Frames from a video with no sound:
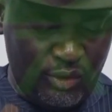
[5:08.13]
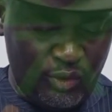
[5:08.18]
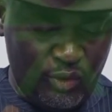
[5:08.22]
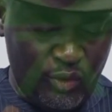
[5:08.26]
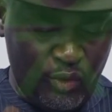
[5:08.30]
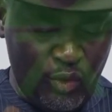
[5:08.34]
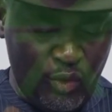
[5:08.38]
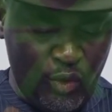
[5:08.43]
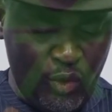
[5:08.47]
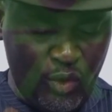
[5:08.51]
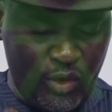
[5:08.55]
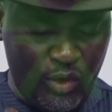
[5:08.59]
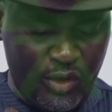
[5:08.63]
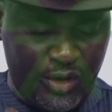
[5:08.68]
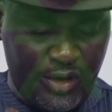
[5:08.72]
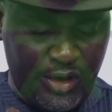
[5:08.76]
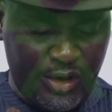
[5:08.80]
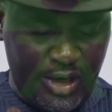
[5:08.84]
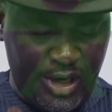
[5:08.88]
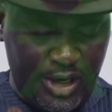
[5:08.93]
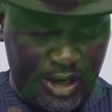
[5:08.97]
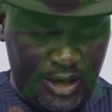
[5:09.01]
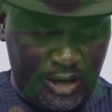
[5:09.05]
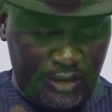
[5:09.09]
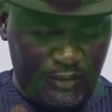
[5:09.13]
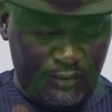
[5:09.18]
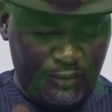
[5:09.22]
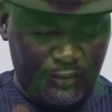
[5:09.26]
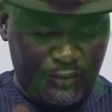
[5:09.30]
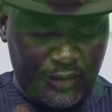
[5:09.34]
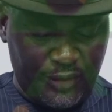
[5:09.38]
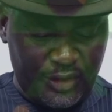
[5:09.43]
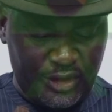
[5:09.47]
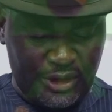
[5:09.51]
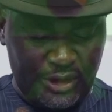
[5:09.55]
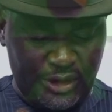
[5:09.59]
who crave
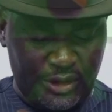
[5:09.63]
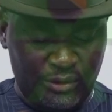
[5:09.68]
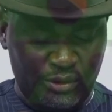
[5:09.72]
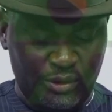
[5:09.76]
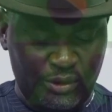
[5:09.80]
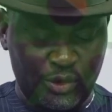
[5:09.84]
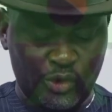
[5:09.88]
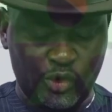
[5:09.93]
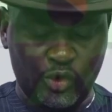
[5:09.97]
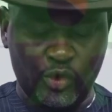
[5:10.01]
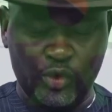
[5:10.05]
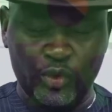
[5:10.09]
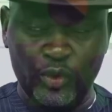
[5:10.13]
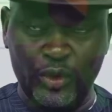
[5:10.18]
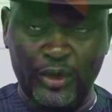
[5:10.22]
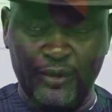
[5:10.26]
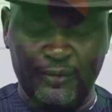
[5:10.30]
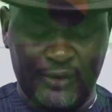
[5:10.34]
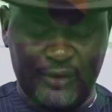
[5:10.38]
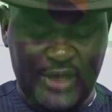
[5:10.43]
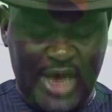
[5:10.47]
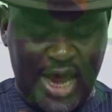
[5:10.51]
for the swift